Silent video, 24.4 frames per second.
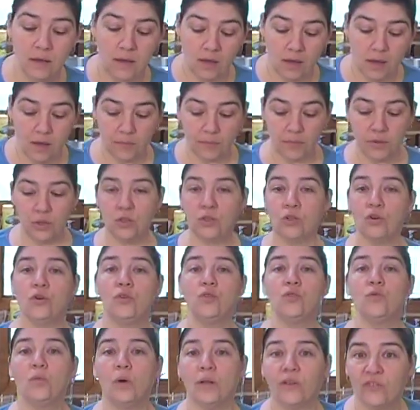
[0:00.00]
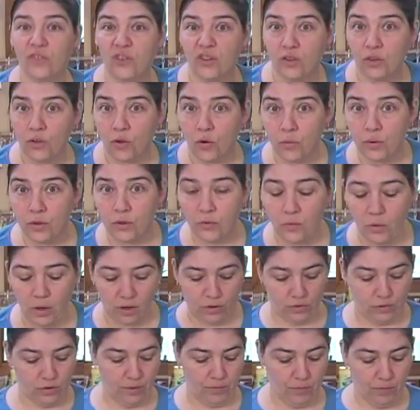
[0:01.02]
I'm going to show you what's going to go into our
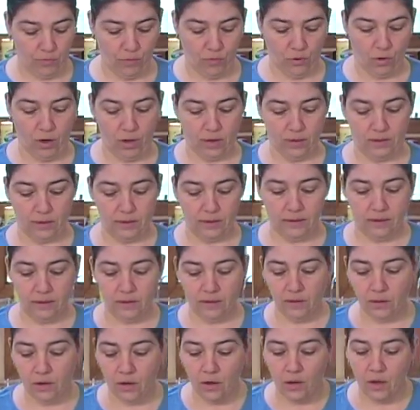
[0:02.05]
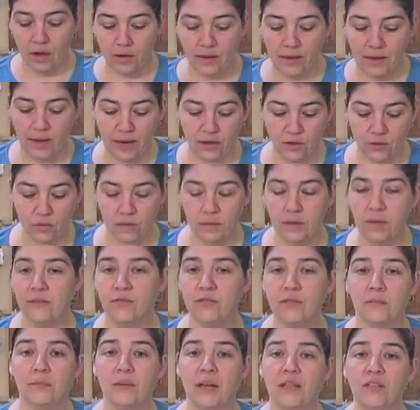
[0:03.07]
cream of broccoli. Naturally, you have
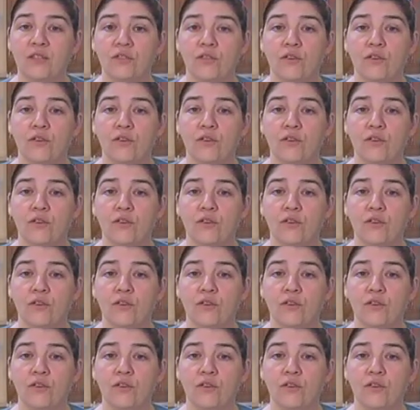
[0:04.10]
some nice